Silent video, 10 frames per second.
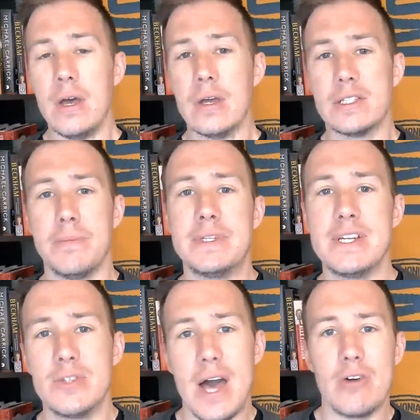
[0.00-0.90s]
some
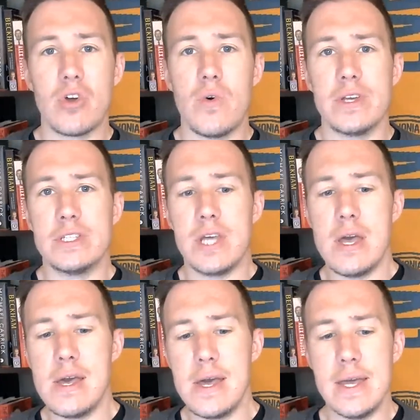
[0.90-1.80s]
potential outgoings
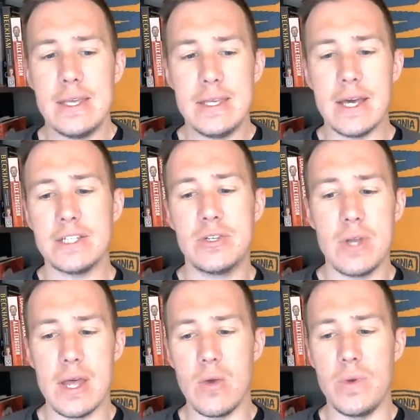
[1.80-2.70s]

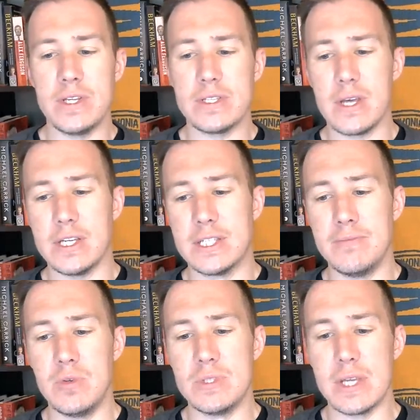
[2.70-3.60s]
Yesterday, we discussed some
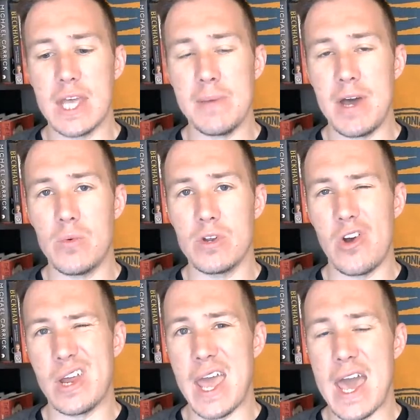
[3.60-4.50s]
news that came out
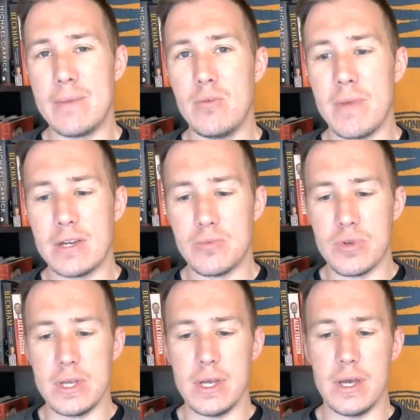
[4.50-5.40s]
regarding Hannibal
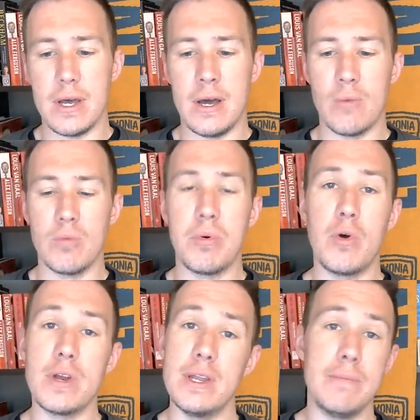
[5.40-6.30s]
Mejbri.
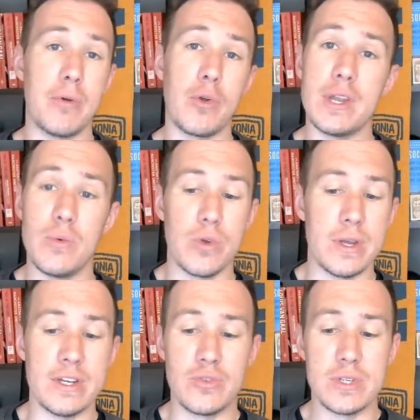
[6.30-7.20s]
Reportedly, Burnley were
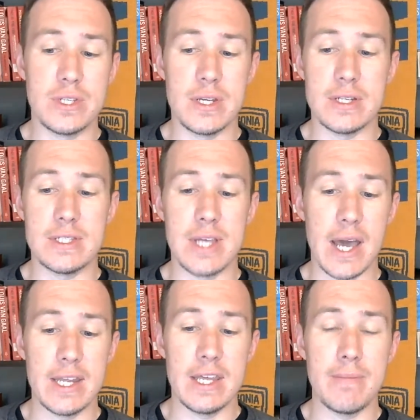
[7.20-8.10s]
interested in
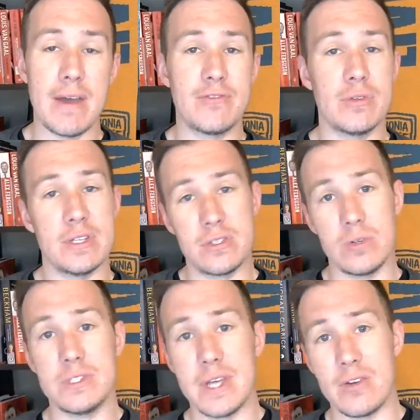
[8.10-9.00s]
signing him after they
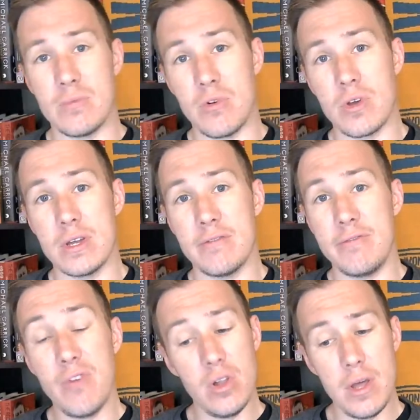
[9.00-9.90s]
sold Sander Berge to
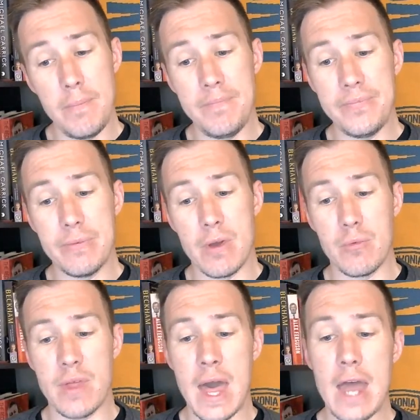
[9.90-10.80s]
Fulham. Remember
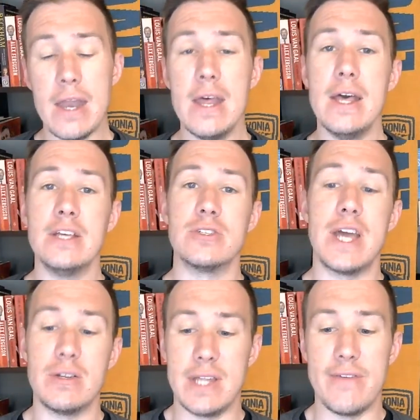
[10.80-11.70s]
that? So now
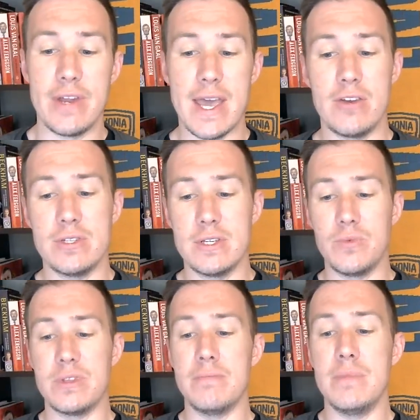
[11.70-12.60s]
David Anderson
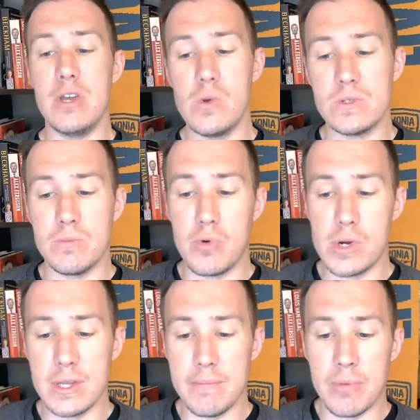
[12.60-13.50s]
with the Mirror is reporting
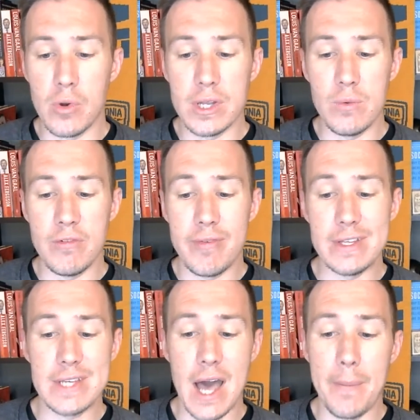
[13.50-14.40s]
that Burnley will face
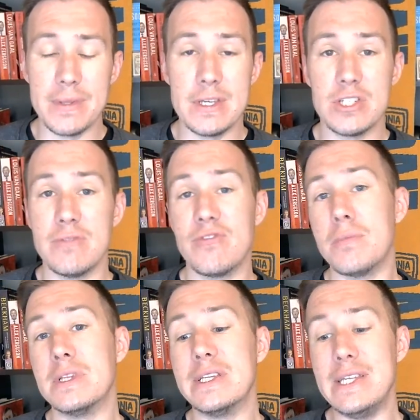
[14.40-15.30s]
competition
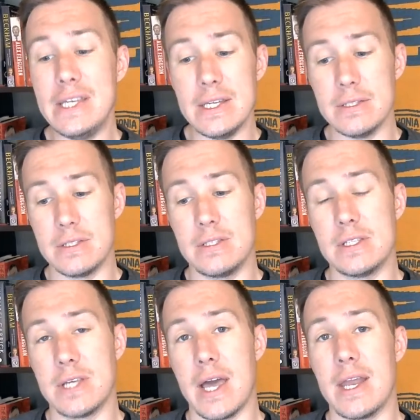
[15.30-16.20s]
from Leeds to
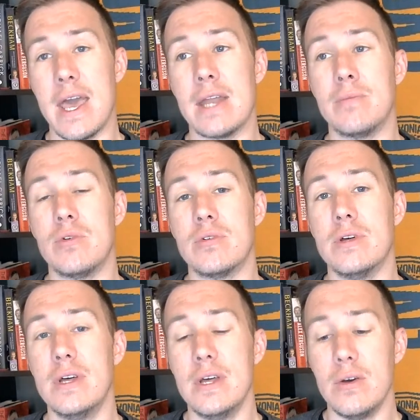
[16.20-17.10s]
sign Hannibal,
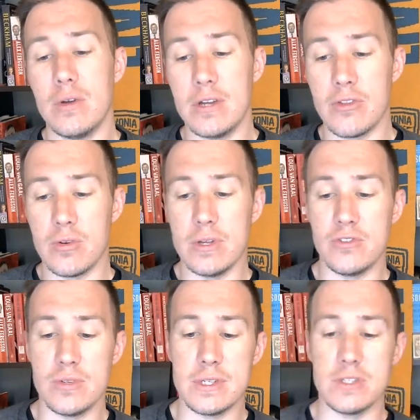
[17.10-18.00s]
another
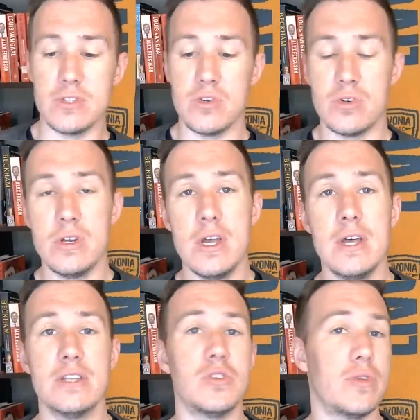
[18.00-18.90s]
interesting suitor.
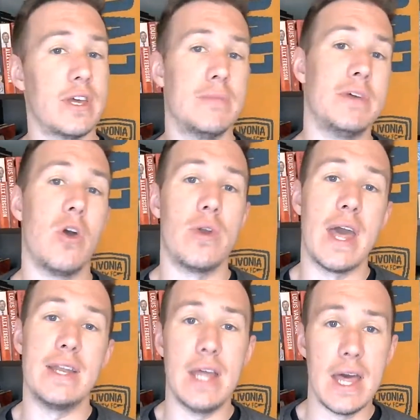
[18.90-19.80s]
So they could be going
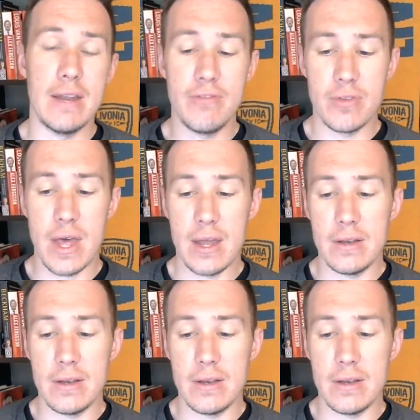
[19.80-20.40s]
head-to-head for that